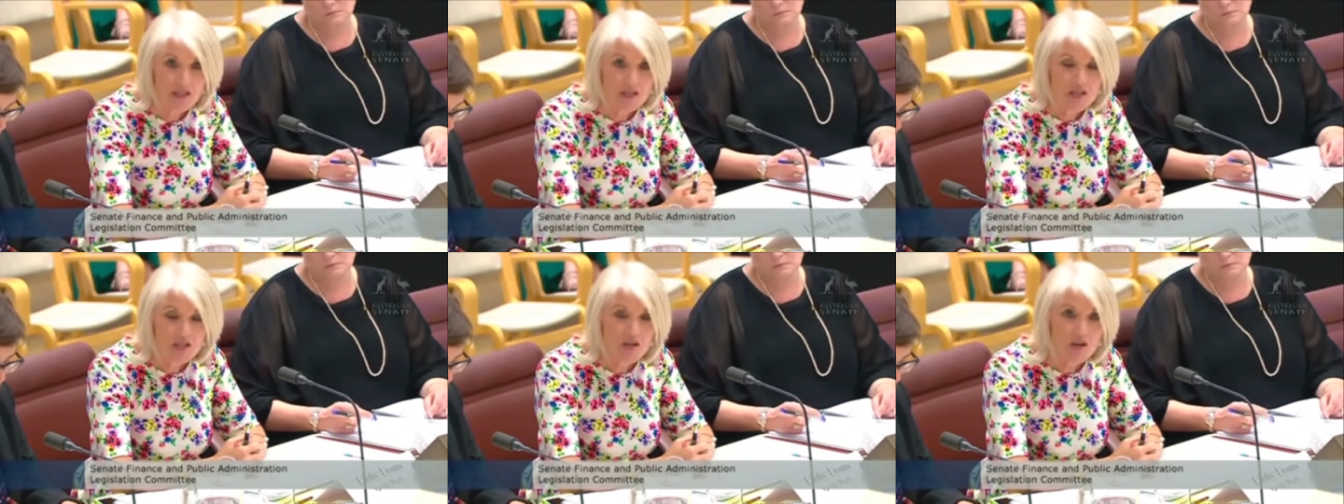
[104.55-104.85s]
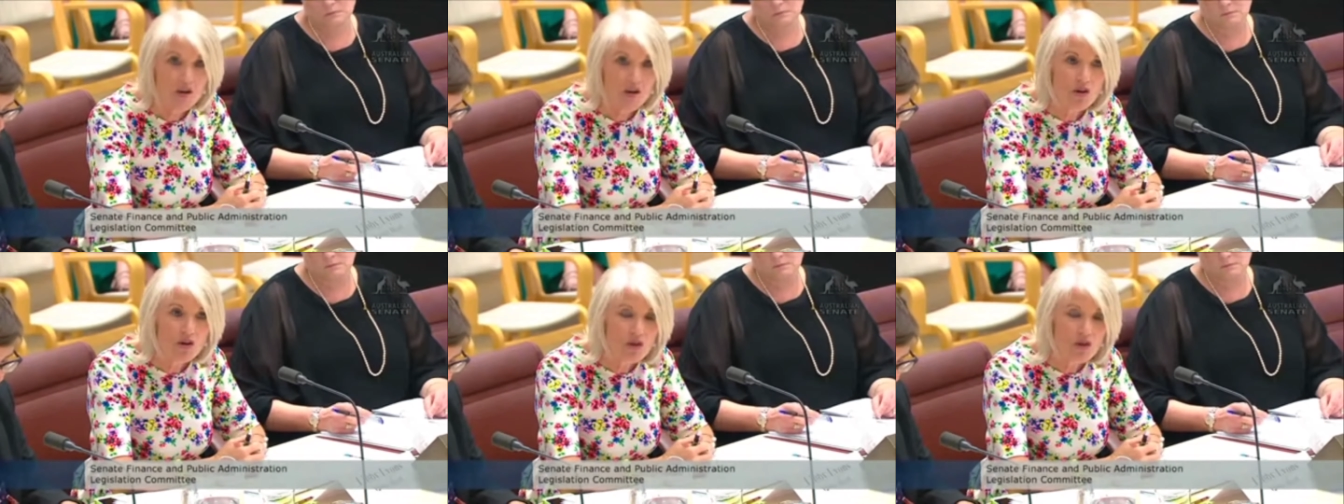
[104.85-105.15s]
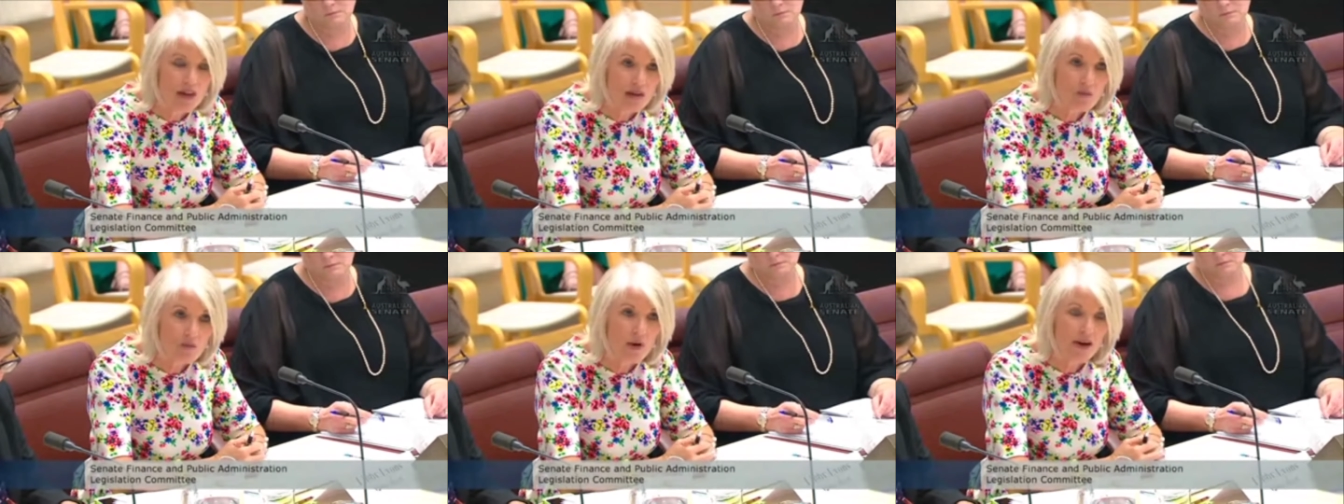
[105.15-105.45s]
So
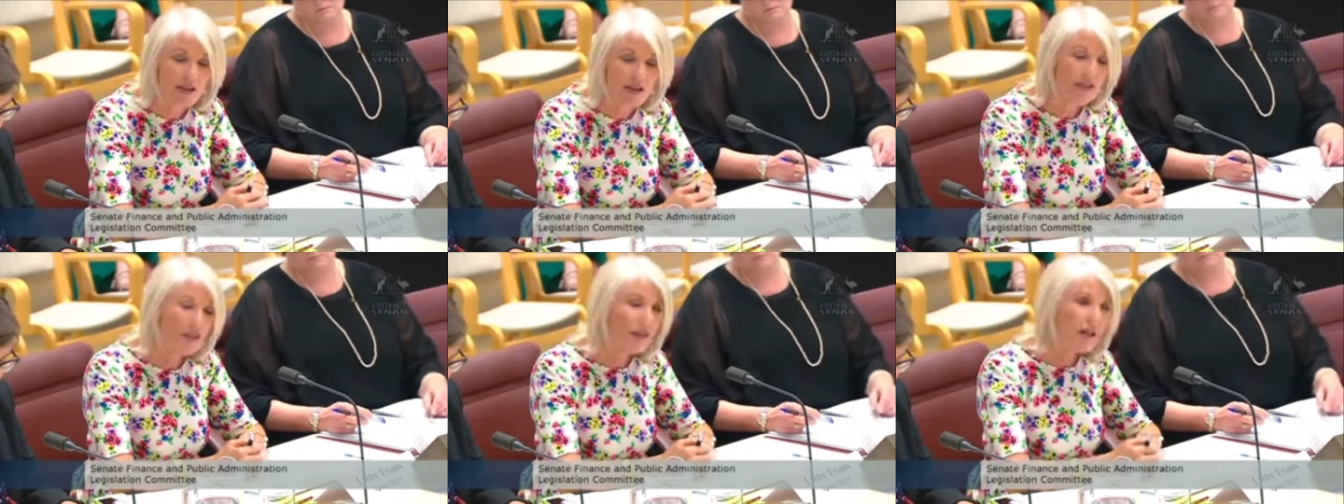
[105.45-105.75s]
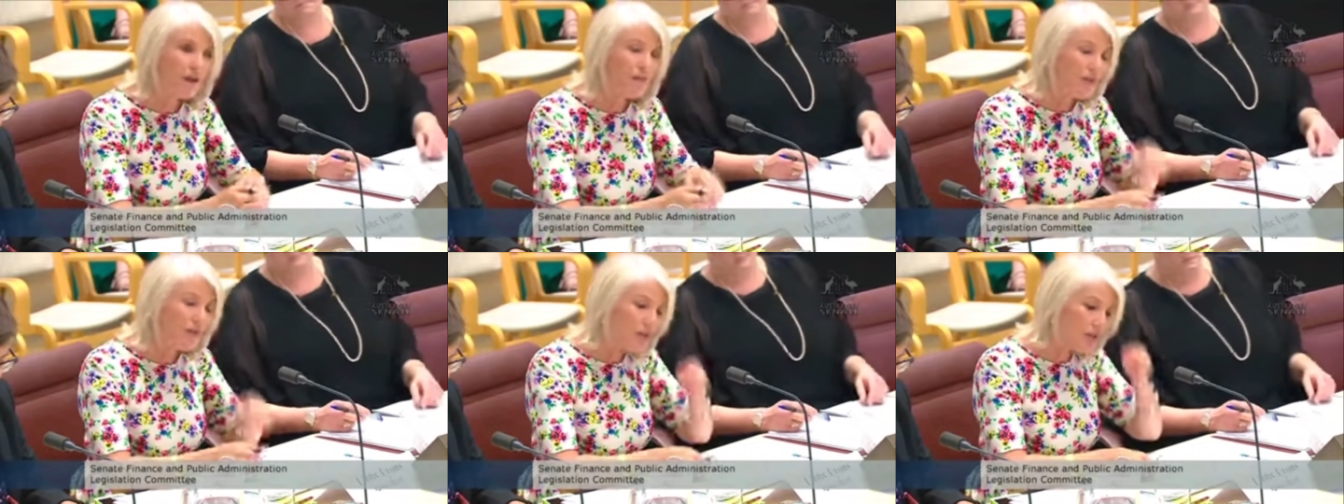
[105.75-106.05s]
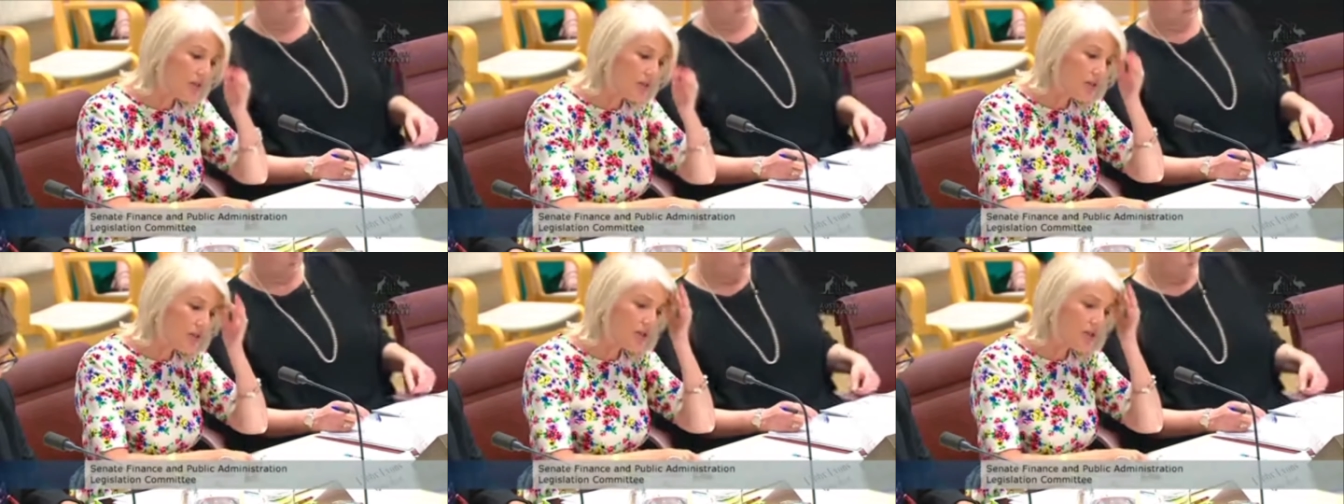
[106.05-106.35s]
that way,
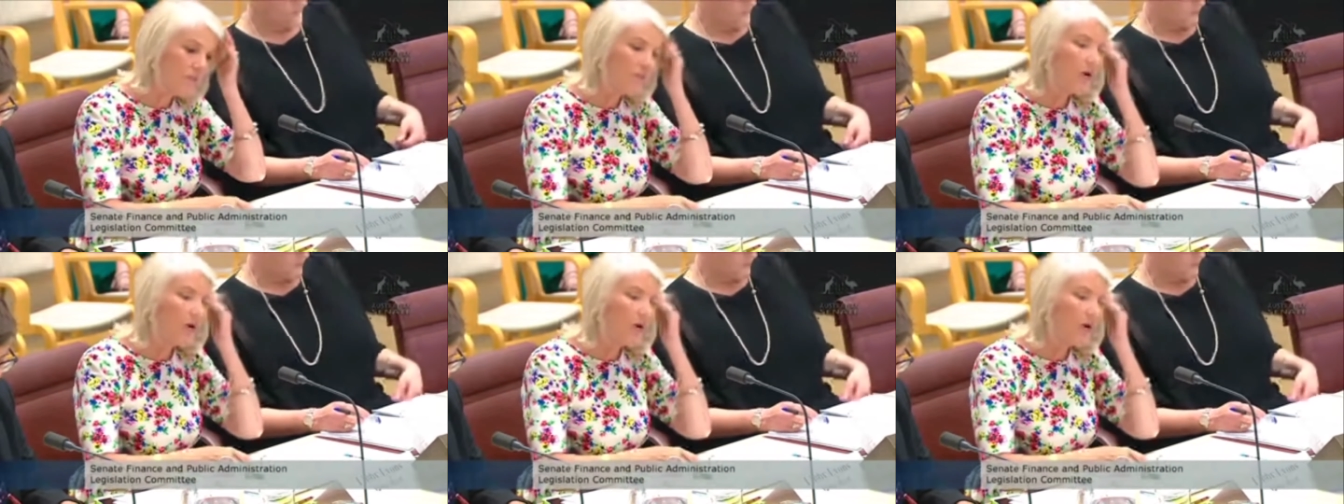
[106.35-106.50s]
because at the